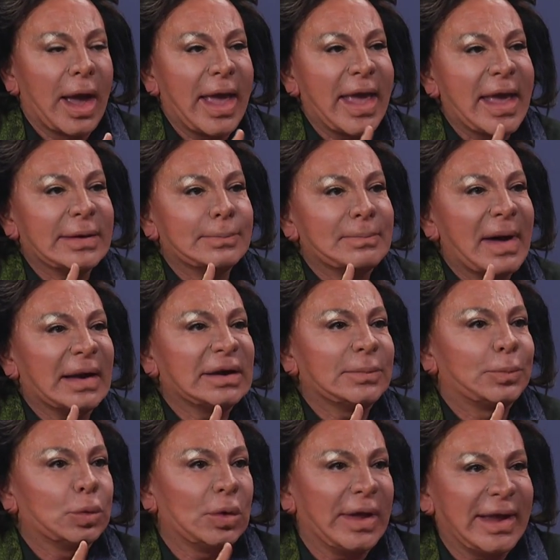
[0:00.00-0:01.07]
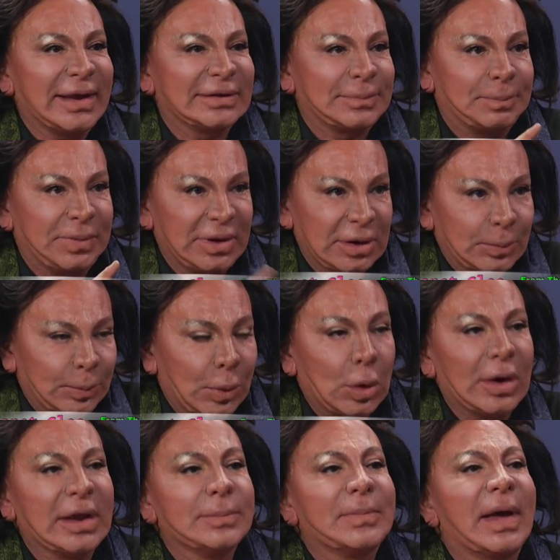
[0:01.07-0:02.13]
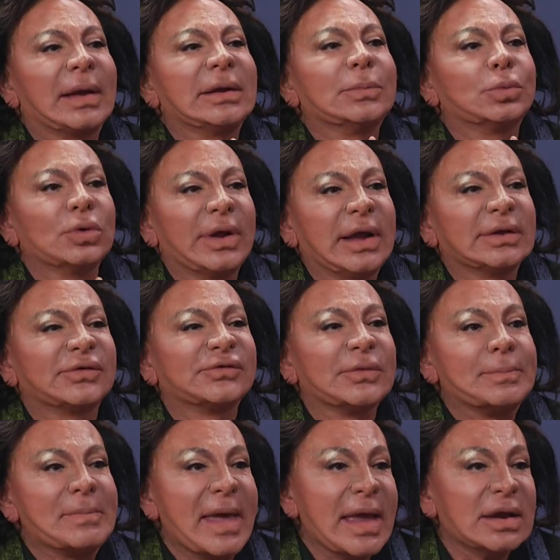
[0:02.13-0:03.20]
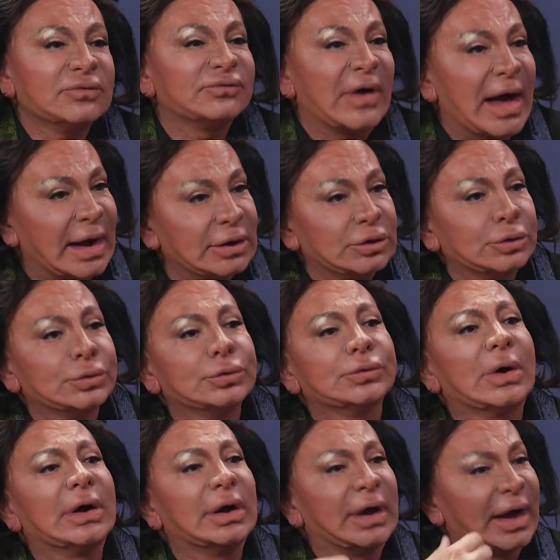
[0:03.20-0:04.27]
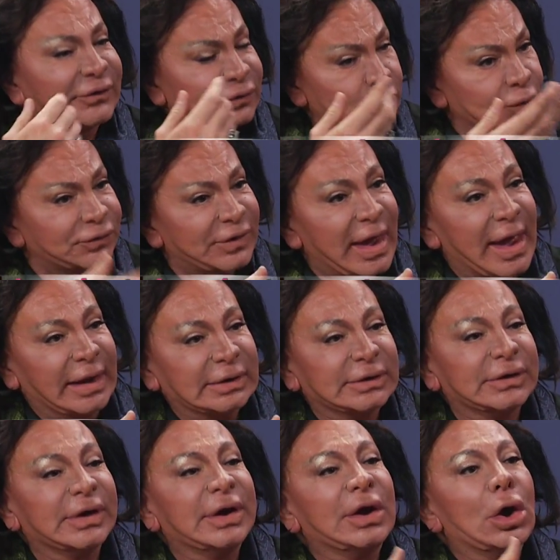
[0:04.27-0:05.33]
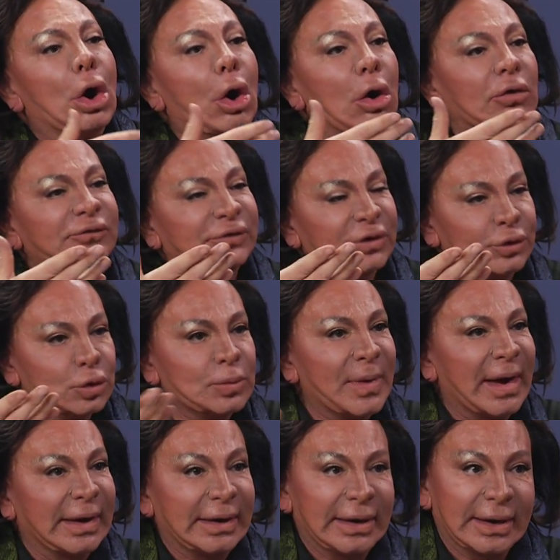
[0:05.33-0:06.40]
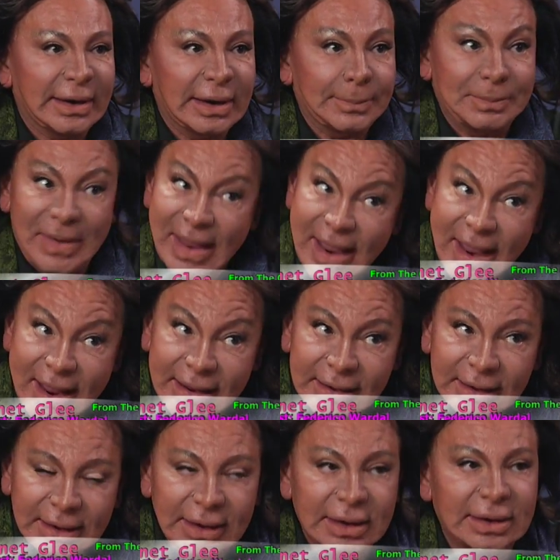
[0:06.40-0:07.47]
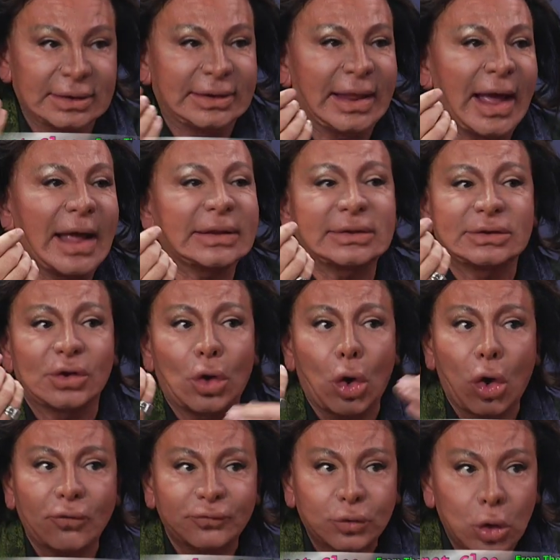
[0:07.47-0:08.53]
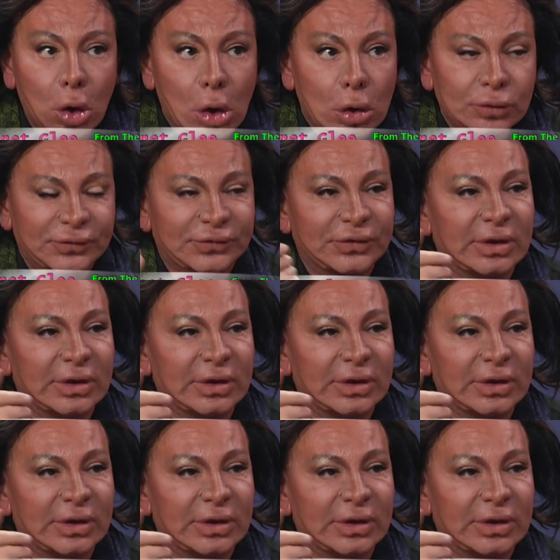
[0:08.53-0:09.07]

and manipulate people and manipulate the main value, as you said, of the human being, that of course